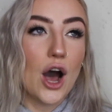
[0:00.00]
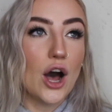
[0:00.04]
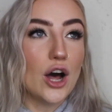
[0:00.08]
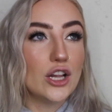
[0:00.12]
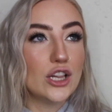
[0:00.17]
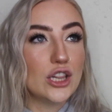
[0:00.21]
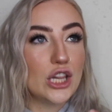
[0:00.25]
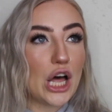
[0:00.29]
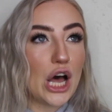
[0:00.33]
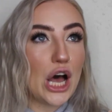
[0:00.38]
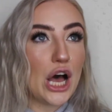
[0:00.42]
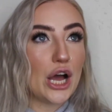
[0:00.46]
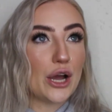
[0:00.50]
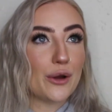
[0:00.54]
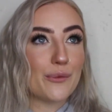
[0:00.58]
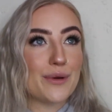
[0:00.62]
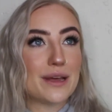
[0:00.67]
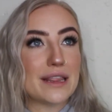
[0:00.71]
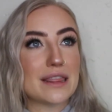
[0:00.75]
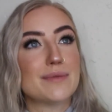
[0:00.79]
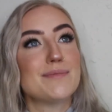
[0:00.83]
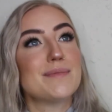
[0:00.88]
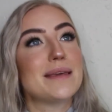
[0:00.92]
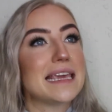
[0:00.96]
along
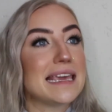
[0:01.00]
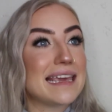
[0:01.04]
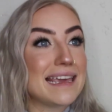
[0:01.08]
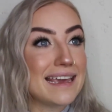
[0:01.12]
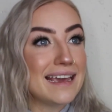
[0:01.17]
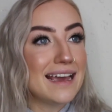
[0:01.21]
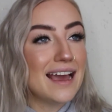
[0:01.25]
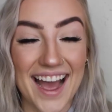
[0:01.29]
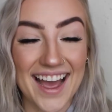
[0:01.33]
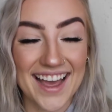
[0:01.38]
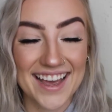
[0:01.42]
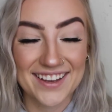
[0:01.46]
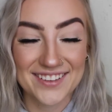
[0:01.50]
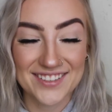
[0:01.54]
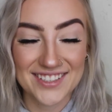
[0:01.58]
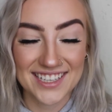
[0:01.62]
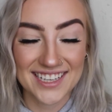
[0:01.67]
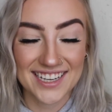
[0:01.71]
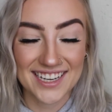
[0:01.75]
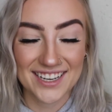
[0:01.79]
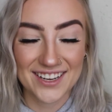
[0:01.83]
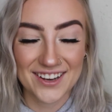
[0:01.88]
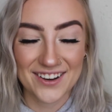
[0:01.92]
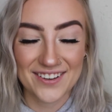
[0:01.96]
with me. I have to
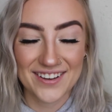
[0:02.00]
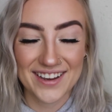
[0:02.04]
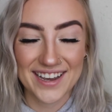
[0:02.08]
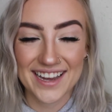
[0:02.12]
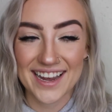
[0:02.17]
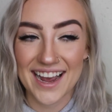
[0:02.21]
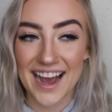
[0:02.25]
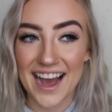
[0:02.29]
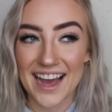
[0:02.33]
get going.